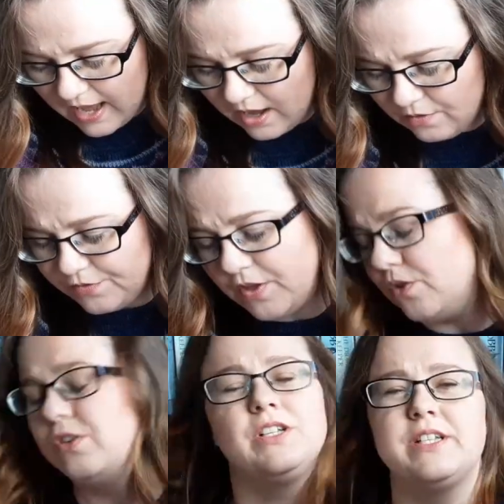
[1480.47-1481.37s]
Of the
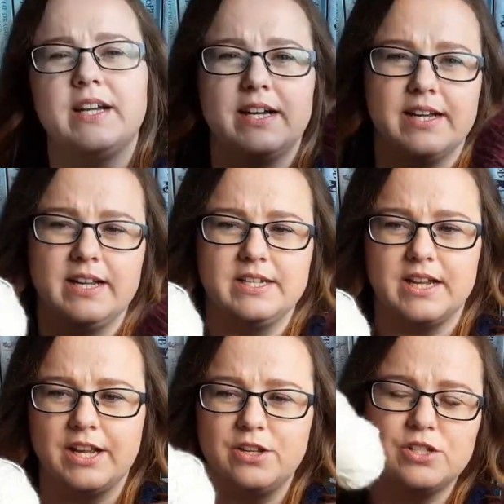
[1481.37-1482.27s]
undyed,
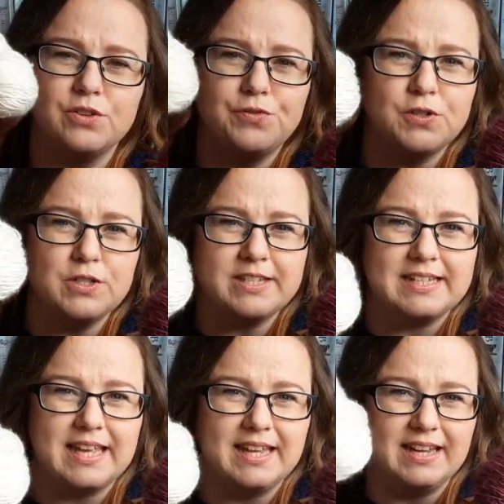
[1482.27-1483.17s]
I used a full
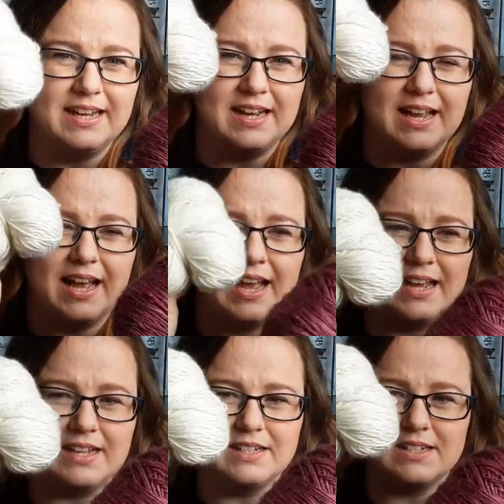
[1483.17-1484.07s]
skein
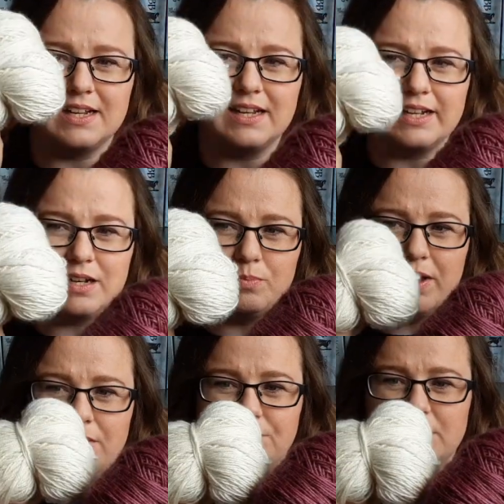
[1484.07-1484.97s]
and a little
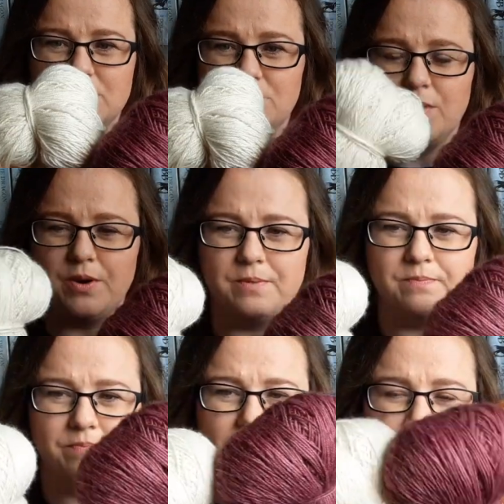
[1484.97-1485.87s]
bit of this one.
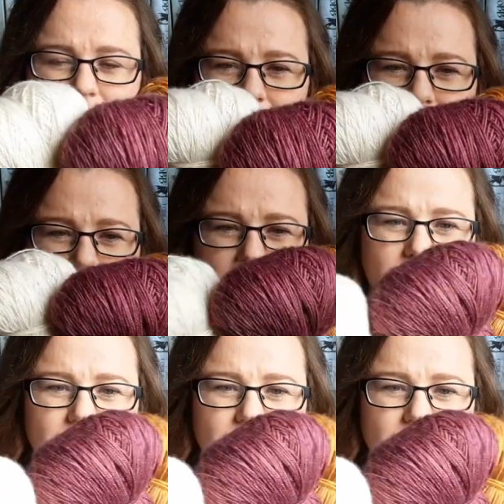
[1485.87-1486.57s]
I